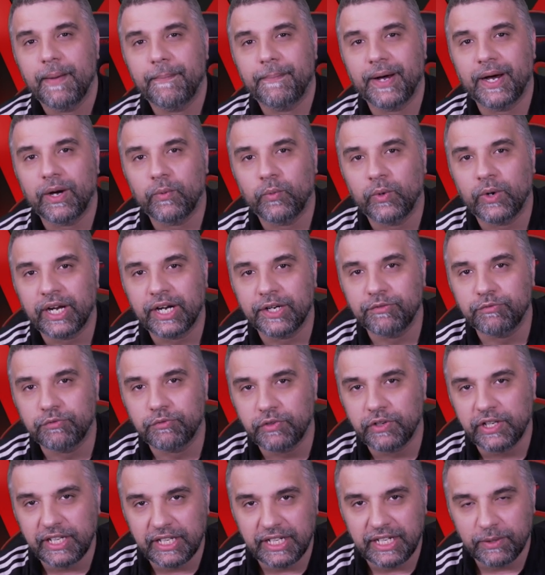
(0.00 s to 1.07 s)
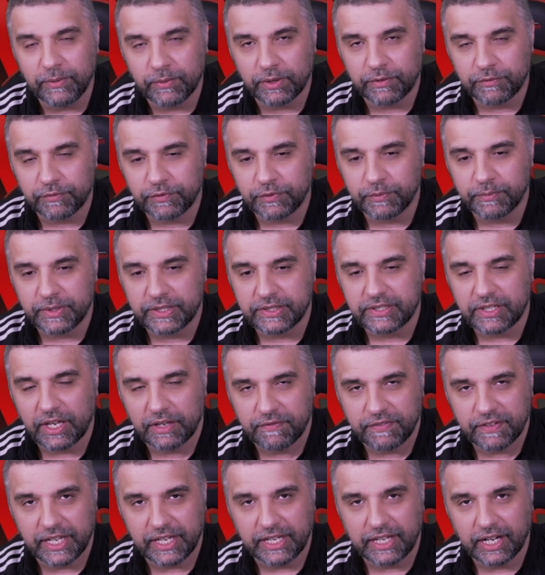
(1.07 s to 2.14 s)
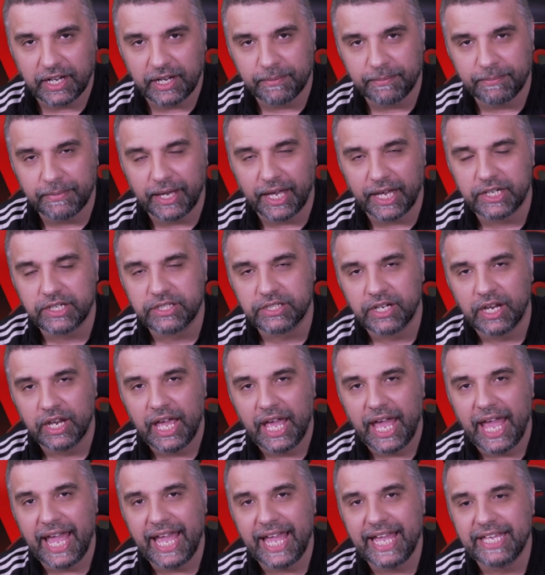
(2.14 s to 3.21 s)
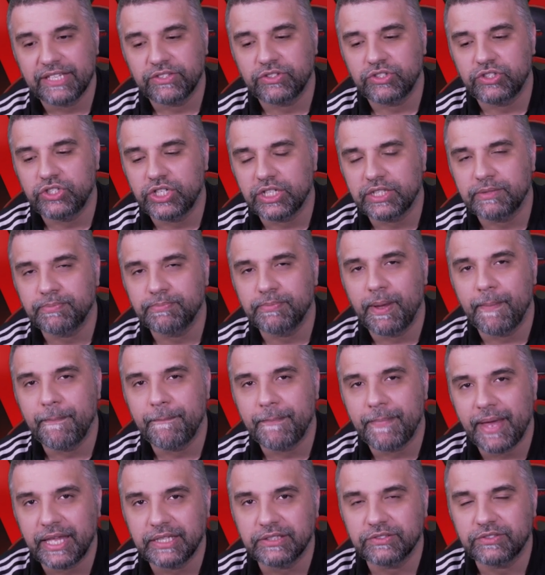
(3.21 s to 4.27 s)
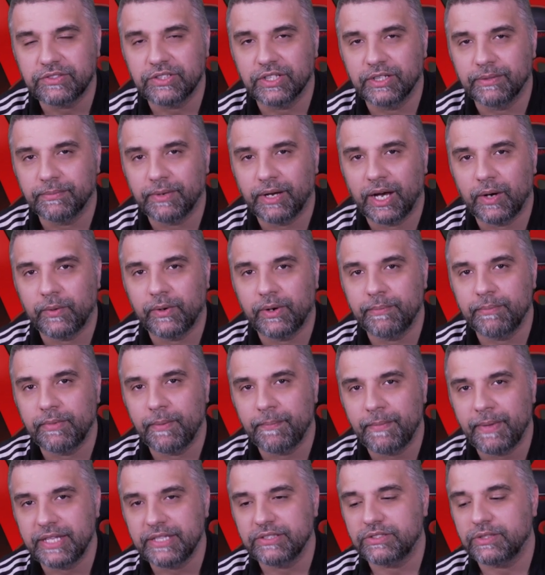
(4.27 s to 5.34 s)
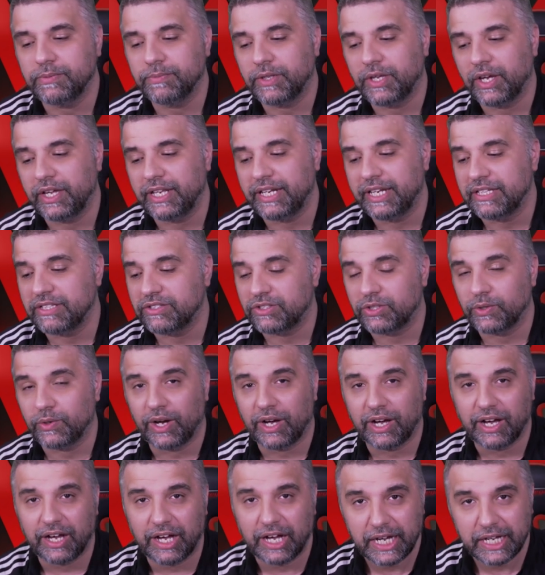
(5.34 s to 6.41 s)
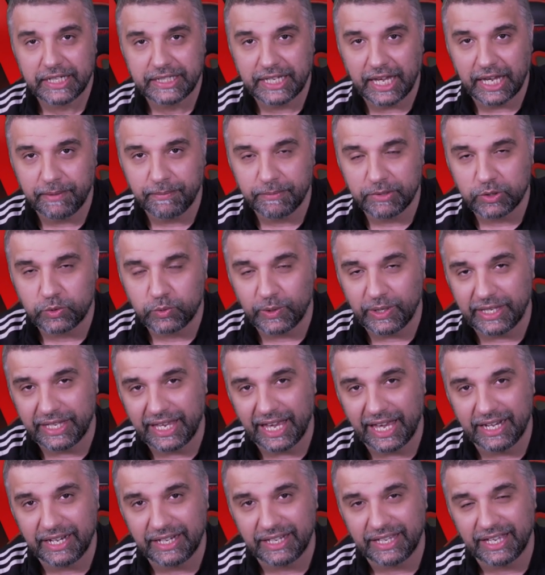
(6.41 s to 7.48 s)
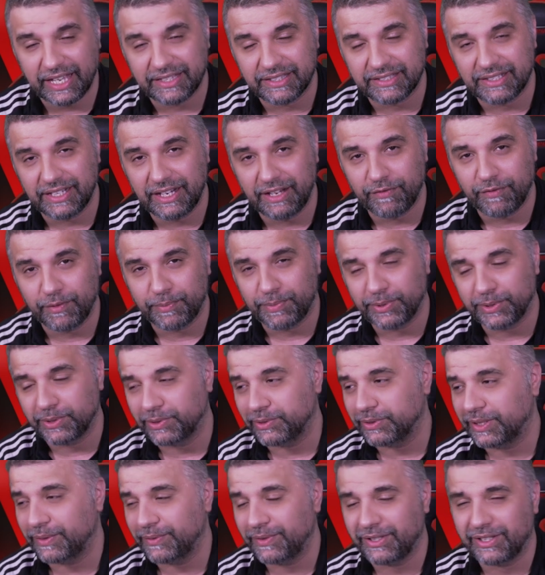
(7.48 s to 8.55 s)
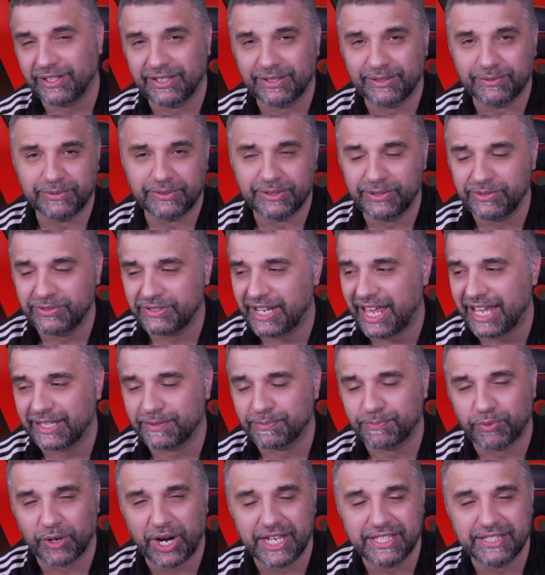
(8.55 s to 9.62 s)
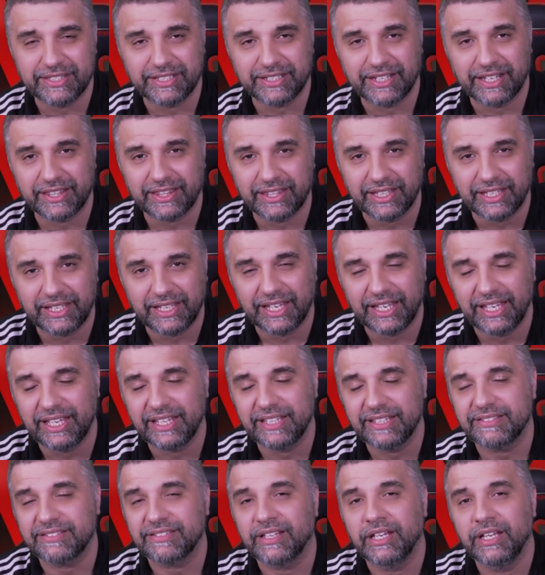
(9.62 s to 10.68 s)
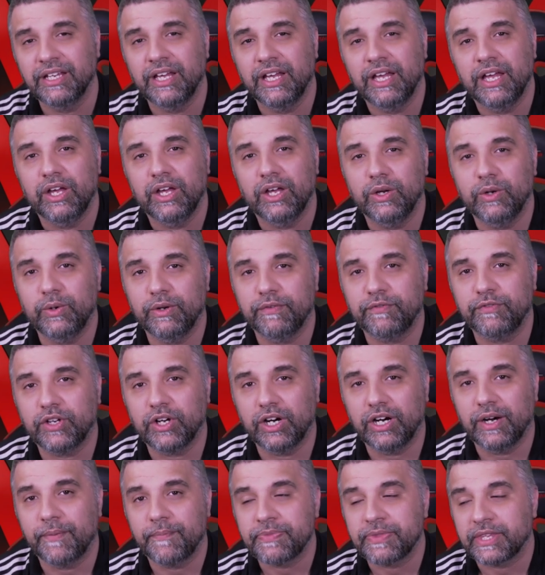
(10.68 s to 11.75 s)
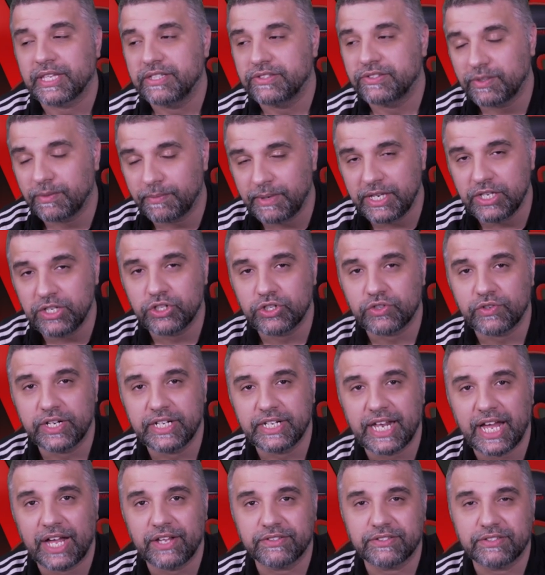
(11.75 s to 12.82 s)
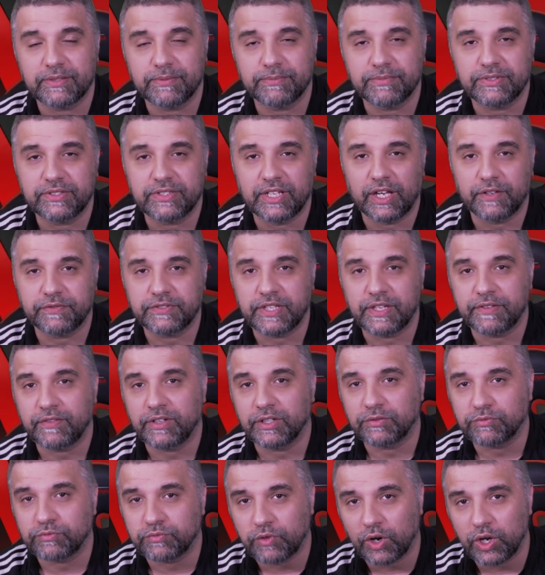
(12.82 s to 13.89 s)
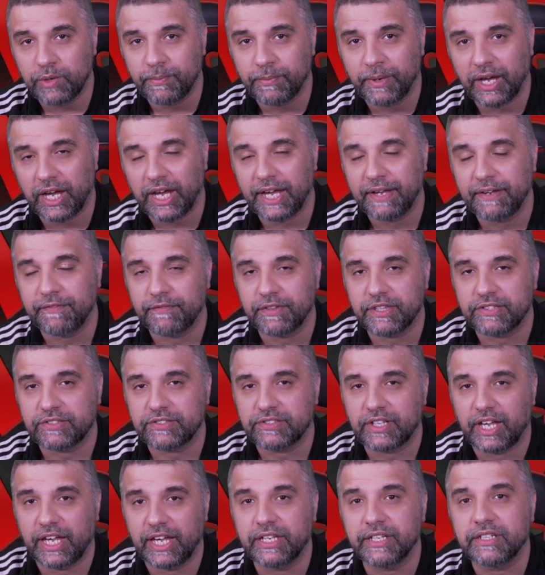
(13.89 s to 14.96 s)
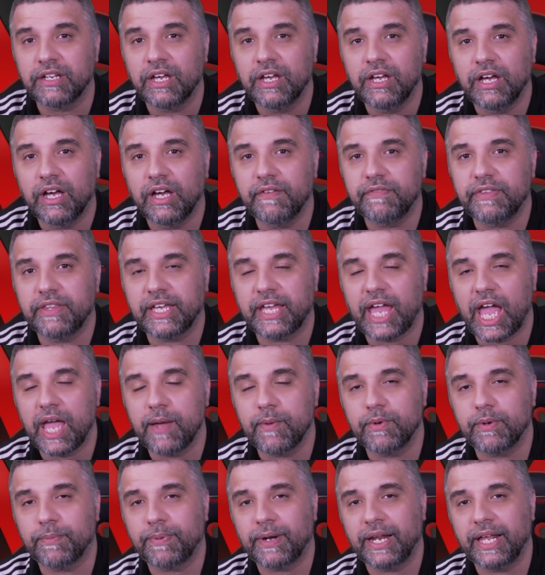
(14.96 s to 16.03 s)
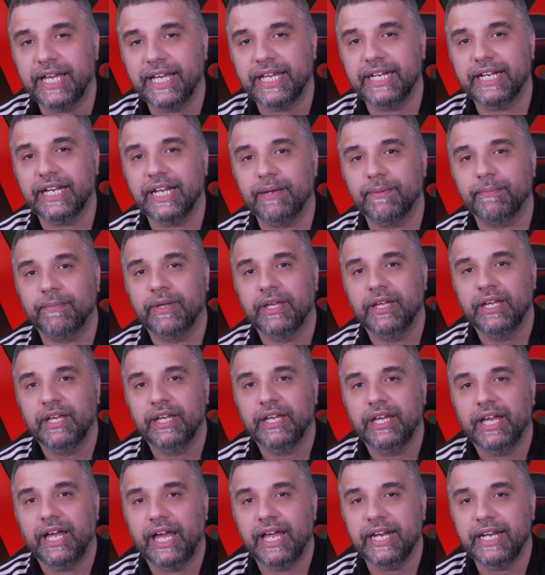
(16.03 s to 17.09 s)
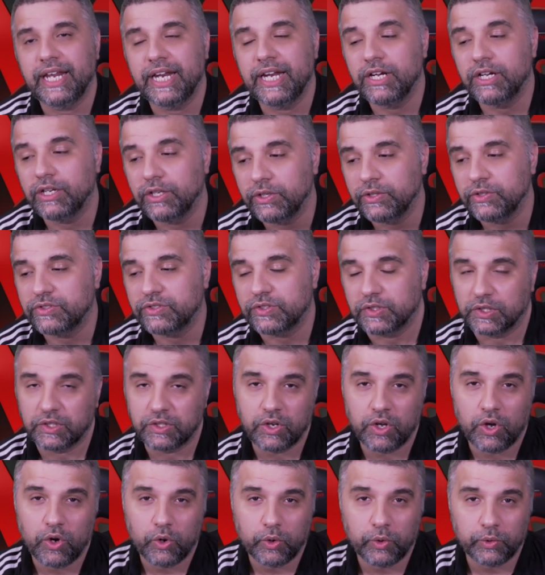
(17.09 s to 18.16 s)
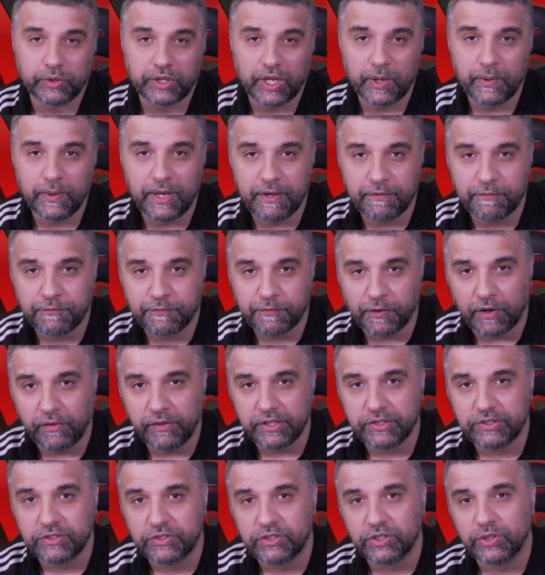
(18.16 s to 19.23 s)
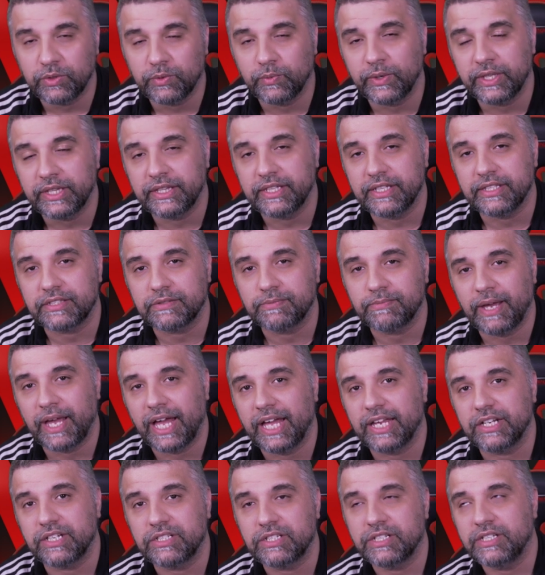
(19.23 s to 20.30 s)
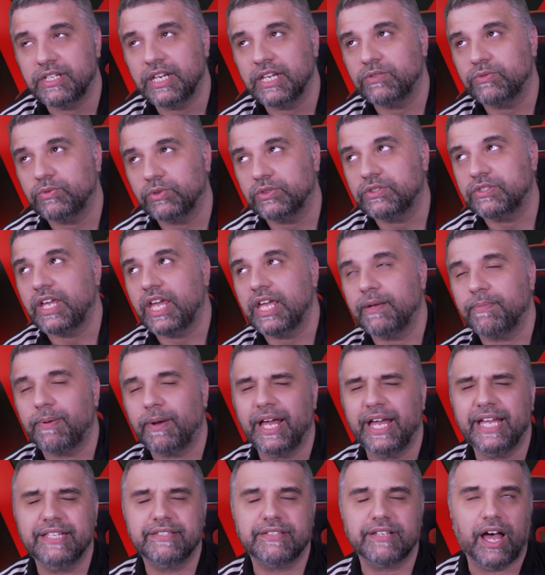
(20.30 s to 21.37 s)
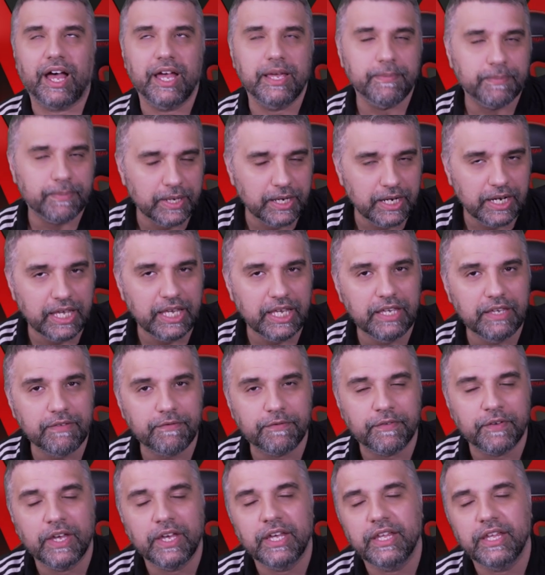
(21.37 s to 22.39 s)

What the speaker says: But what I really want from this FA Cup match is just momentum. I want momentum going into a hard game this weekend against Liverpool. Then we got, who's next? Brighton, I think it is, who have got some injury doubts themselves. They've got Roma either the side of the game. We're playing them. And then Luton. Although if Forest do win this match, this will take place, I believe,